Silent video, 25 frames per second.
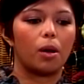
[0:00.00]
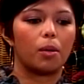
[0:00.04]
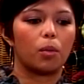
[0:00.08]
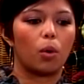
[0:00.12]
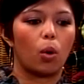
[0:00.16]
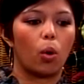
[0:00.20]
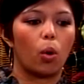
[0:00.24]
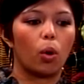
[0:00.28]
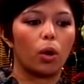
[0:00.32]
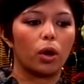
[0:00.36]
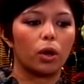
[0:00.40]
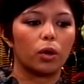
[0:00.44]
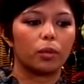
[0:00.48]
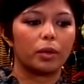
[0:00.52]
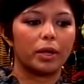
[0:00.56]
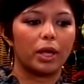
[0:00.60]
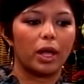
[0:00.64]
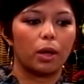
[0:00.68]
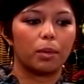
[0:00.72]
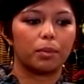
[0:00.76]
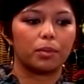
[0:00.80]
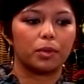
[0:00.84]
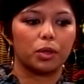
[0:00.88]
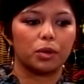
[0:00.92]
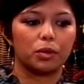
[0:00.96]
Or we
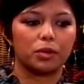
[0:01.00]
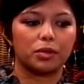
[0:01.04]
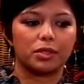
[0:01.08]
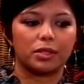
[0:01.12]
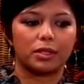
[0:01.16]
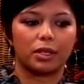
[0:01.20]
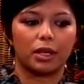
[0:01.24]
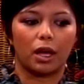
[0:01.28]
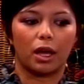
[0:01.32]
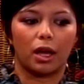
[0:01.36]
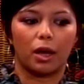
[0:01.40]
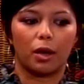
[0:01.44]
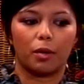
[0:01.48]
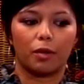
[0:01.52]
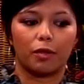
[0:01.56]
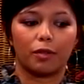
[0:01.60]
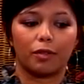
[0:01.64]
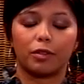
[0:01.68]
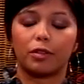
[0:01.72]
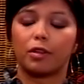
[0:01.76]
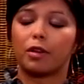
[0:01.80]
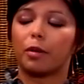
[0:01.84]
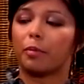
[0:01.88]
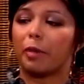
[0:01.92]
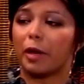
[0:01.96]
help those
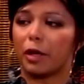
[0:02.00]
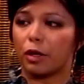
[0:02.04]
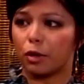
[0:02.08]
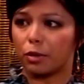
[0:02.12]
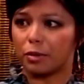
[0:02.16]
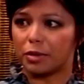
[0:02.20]
bankruptcy